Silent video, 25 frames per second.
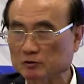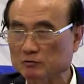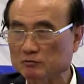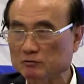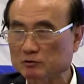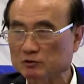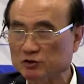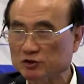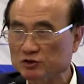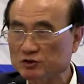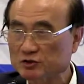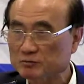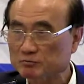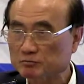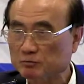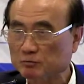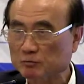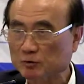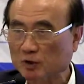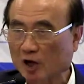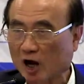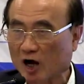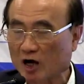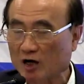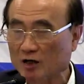this
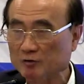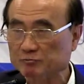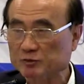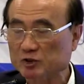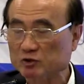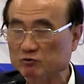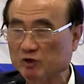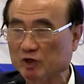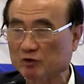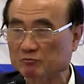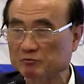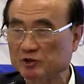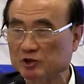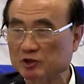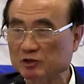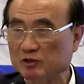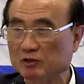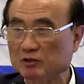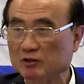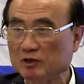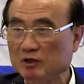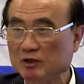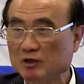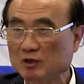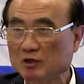RP1B
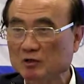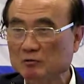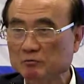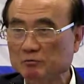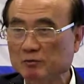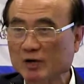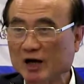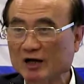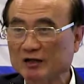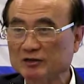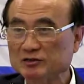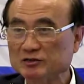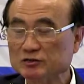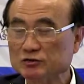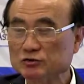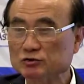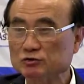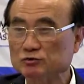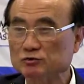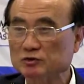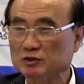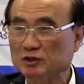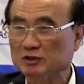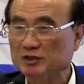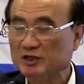binds
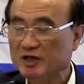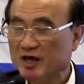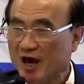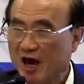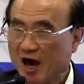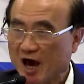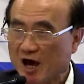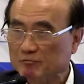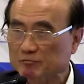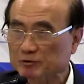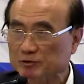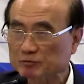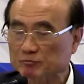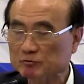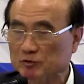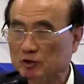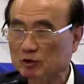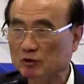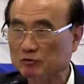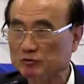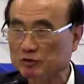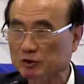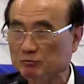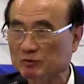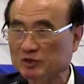to the cap
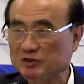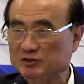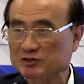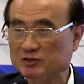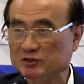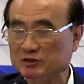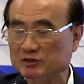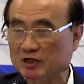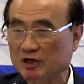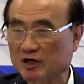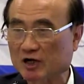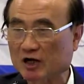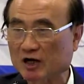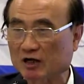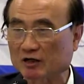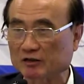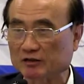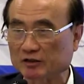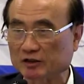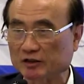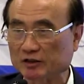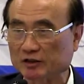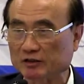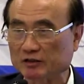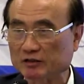of the messenger
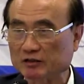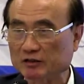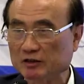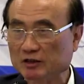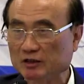RNA.